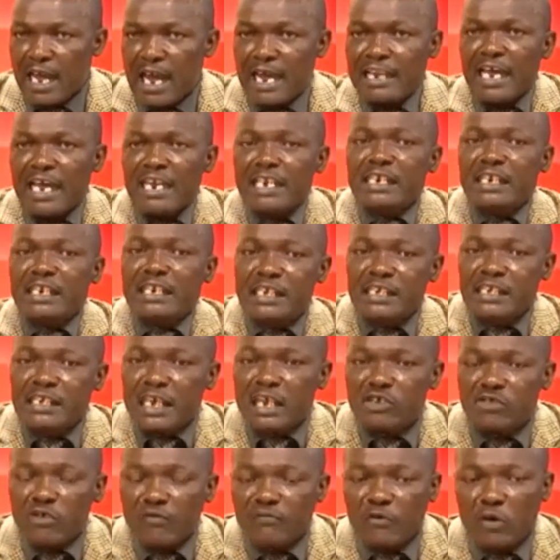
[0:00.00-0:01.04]
And then in this
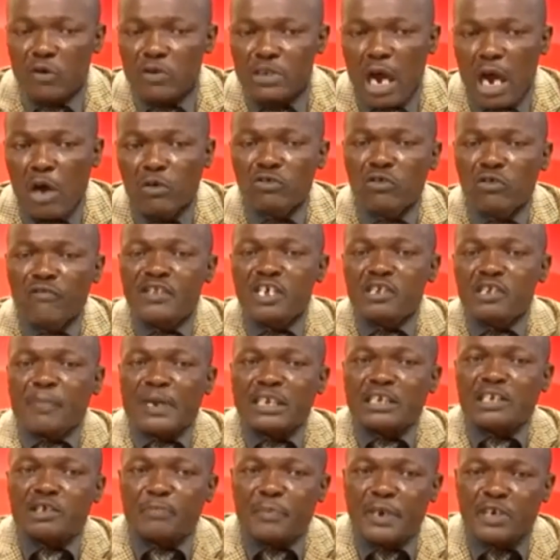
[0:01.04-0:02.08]
case, of course, out of this
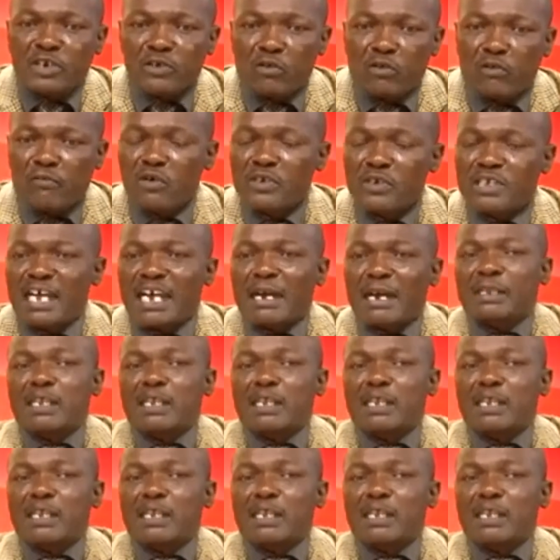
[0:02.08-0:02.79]
participation, of course, the,